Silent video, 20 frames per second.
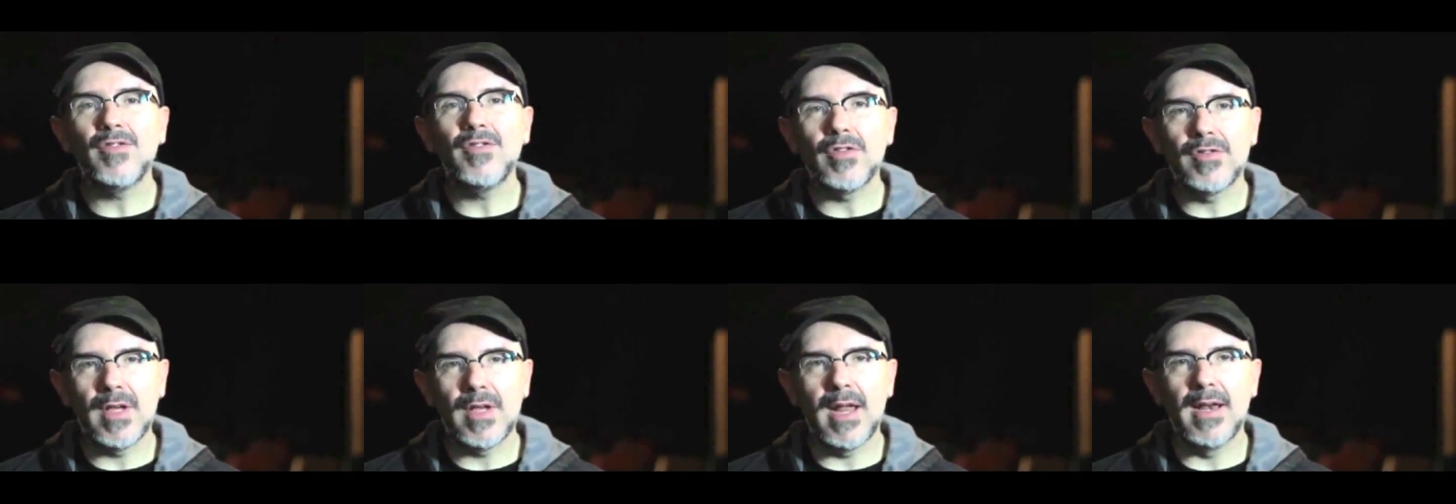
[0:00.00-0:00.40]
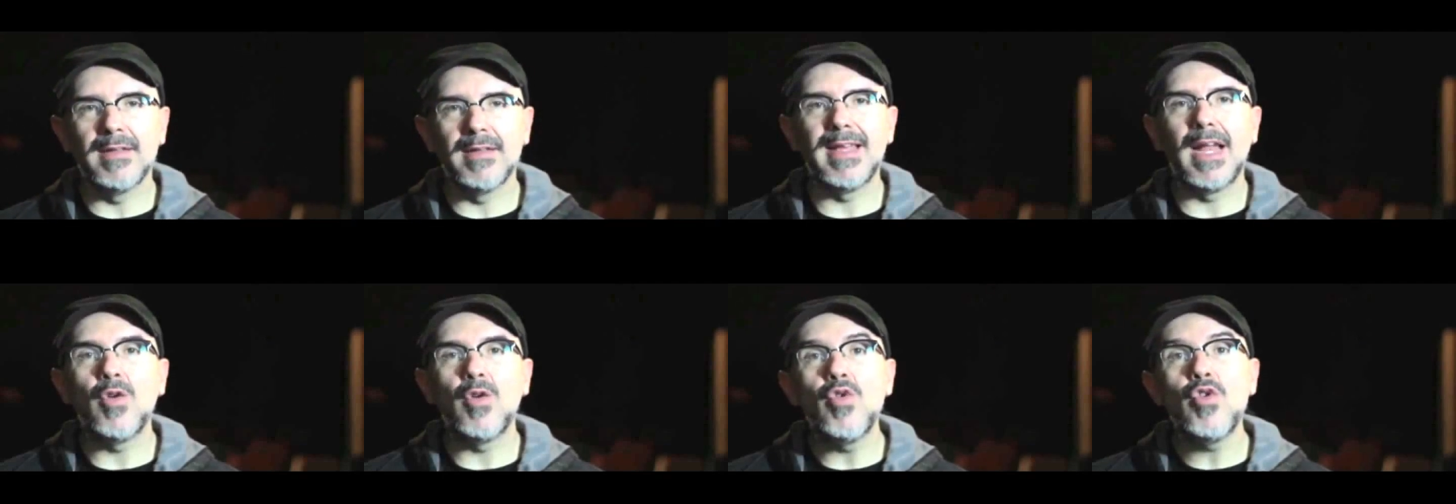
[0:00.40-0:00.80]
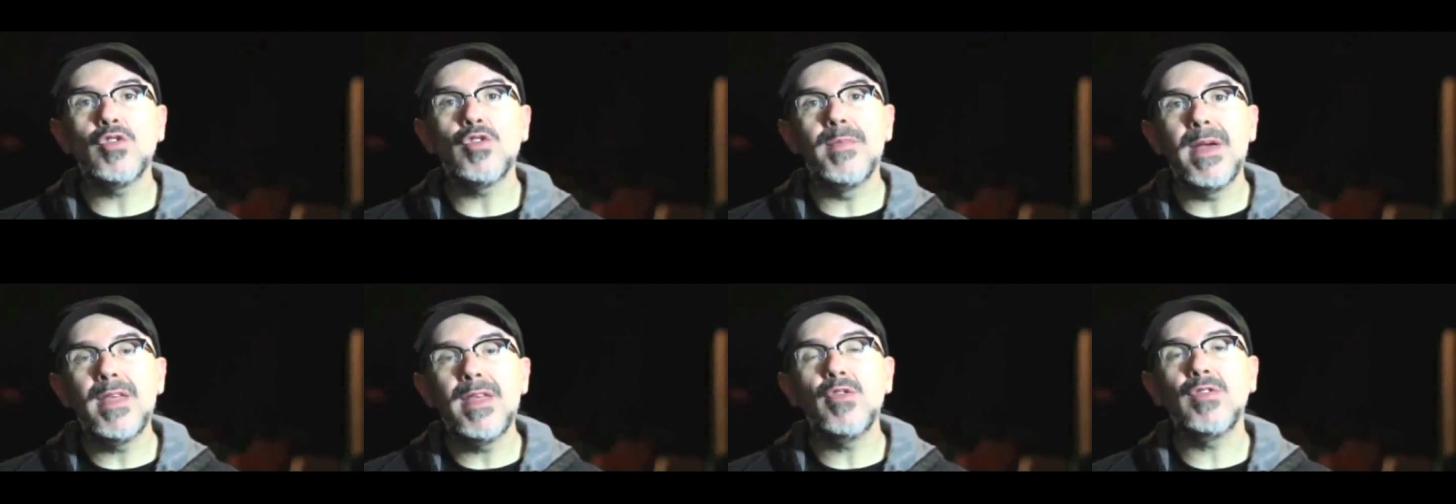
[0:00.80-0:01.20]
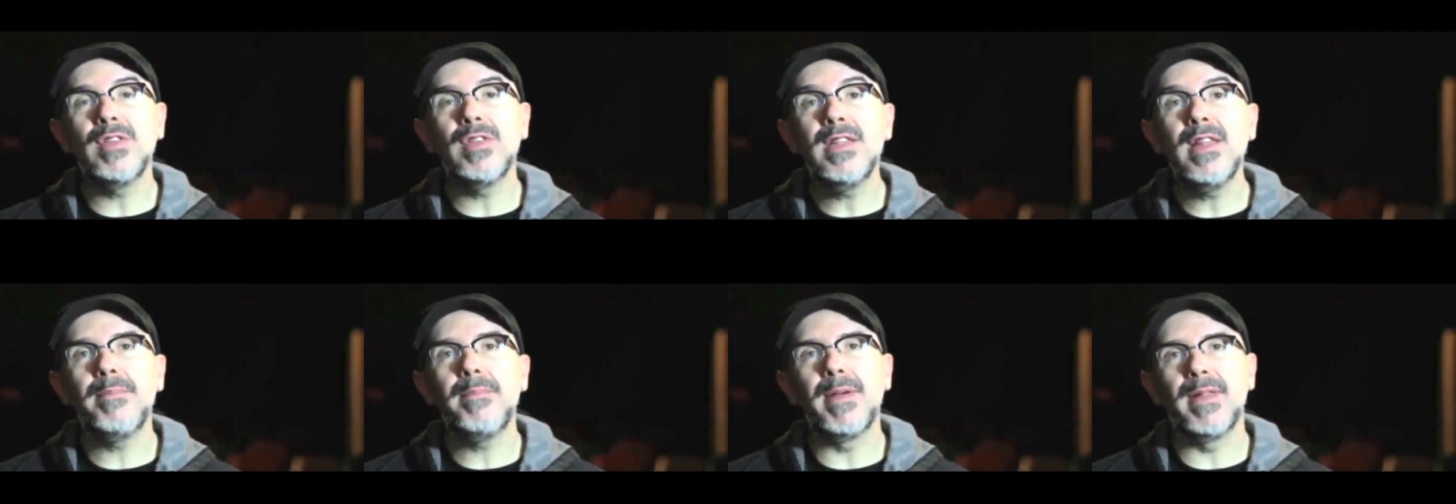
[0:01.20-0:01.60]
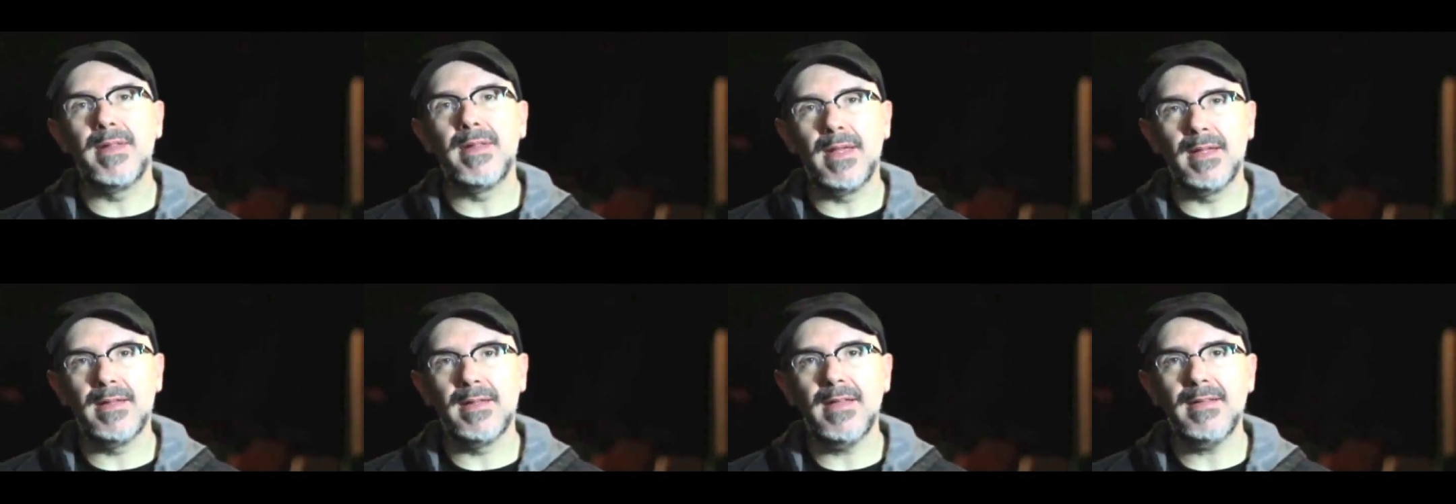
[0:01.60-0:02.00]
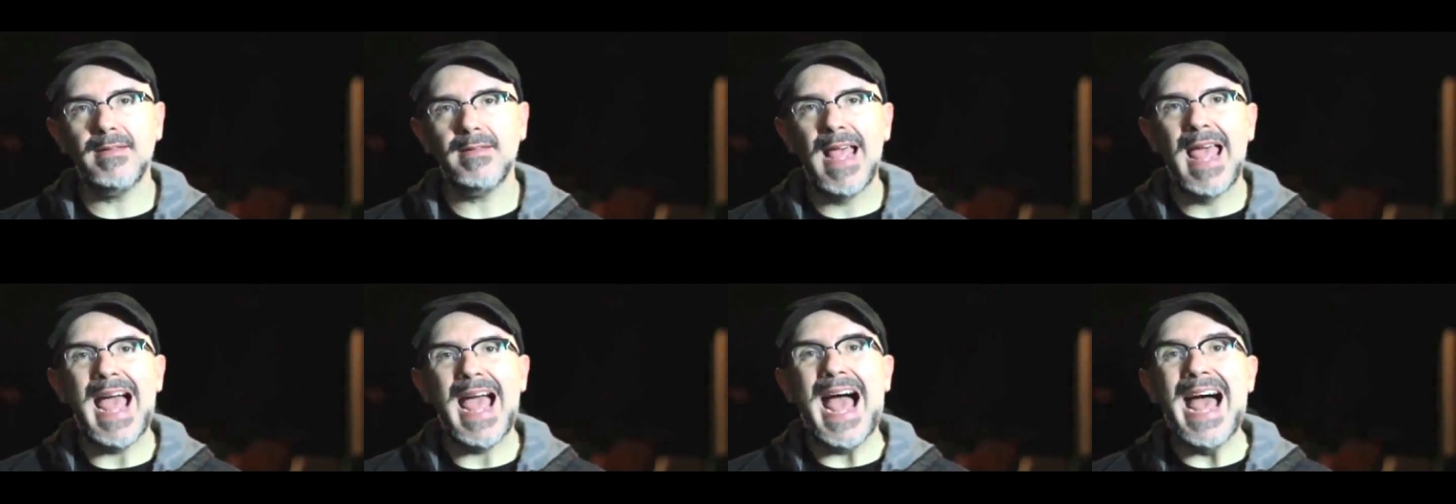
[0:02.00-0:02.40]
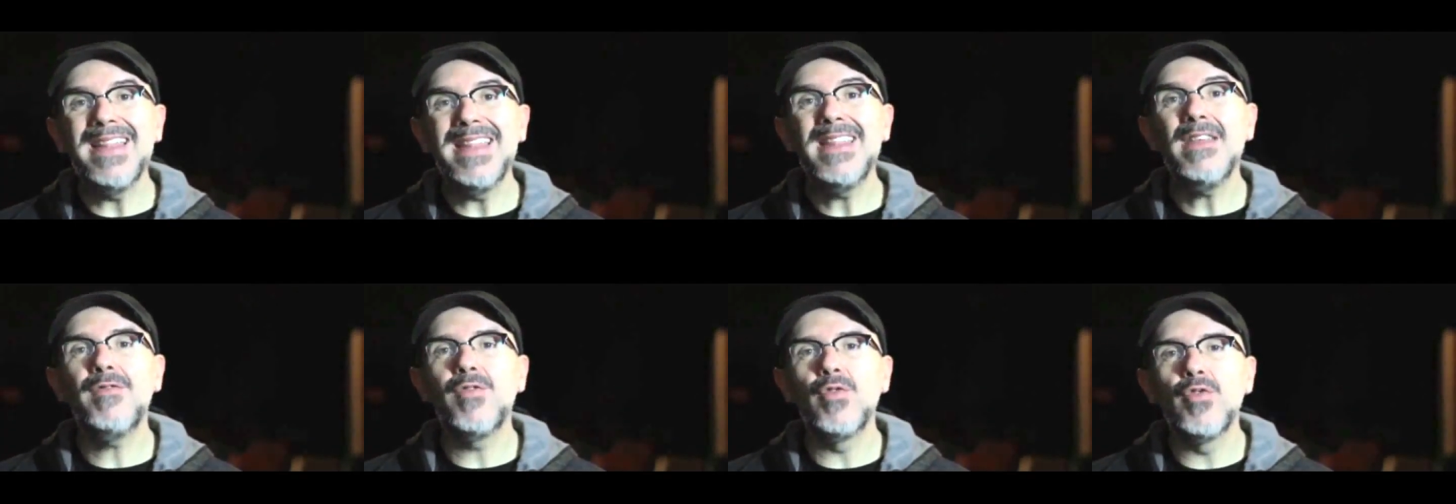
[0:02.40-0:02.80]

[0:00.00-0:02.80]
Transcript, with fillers: social networks and some independent media